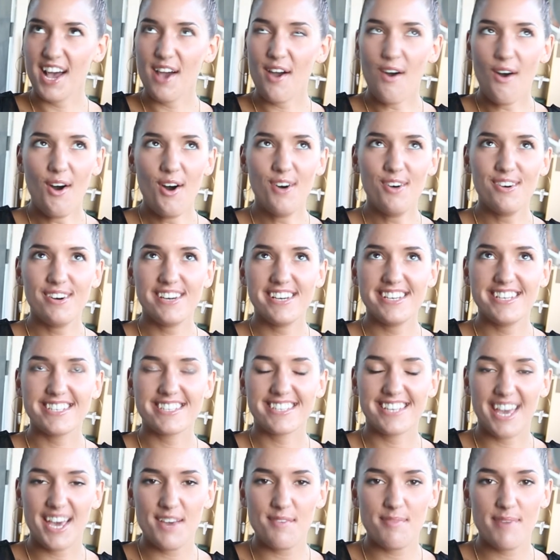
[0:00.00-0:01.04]
always
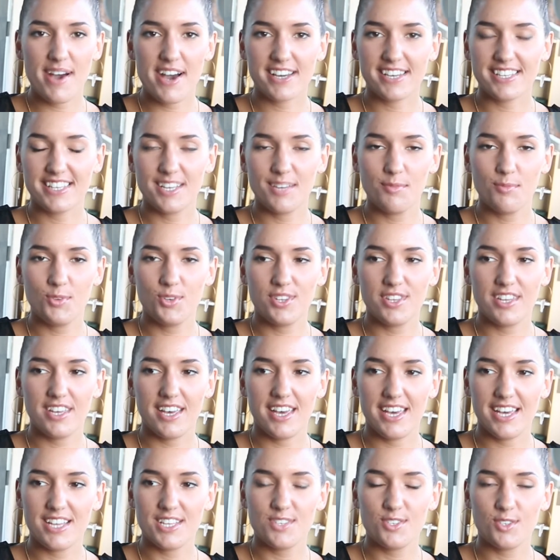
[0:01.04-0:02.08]
came back at them with the
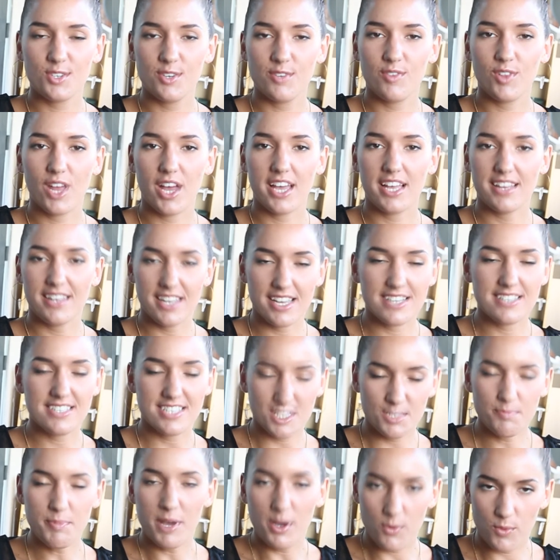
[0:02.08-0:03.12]
answer of like, dance
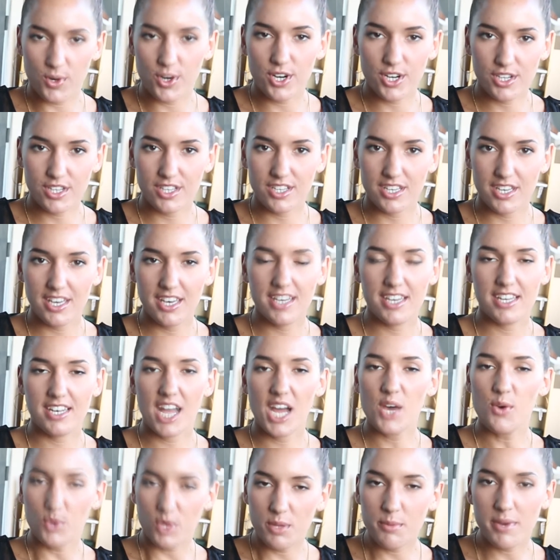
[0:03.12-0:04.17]
is my work, and
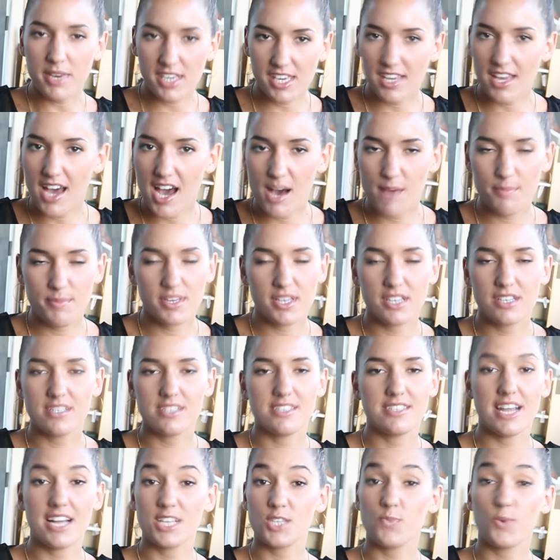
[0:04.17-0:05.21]
I will make it happen
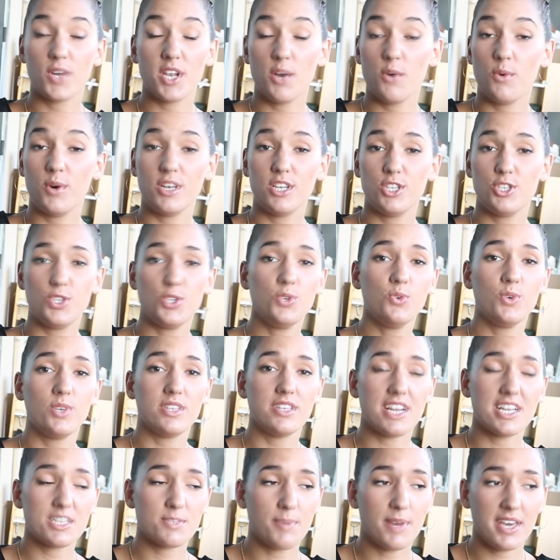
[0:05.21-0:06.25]
because that's what I want to do, and
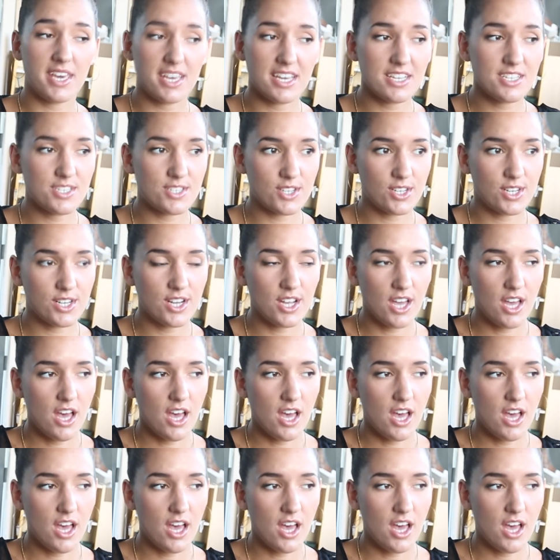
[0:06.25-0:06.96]
that's my answer.